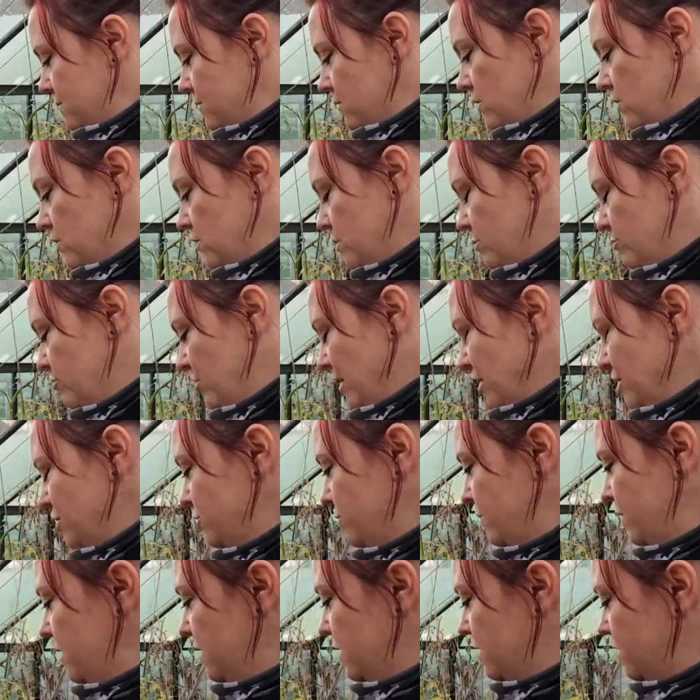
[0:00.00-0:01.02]
got a load of branch
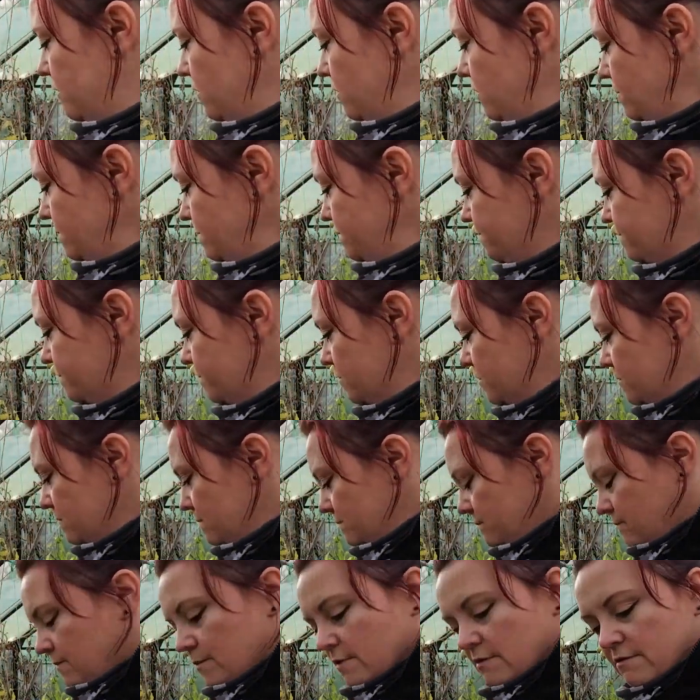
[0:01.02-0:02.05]
with it now.
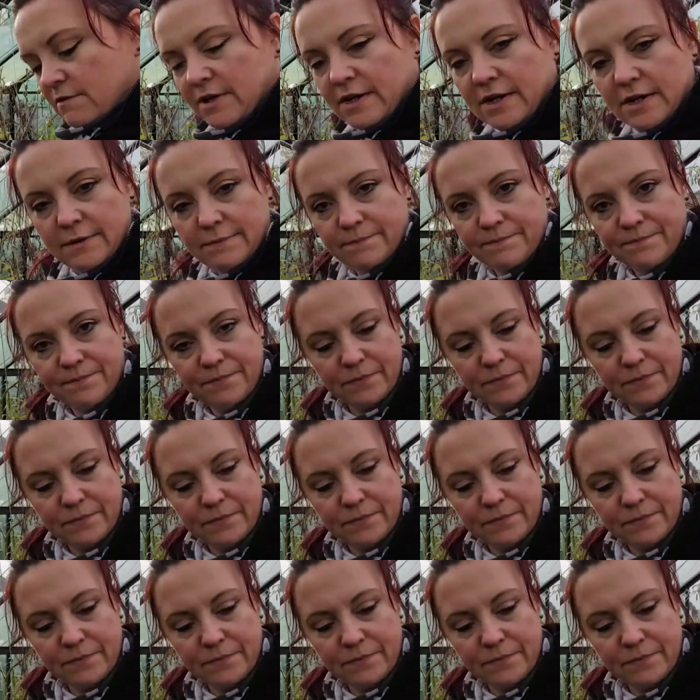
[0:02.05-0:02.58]
Right.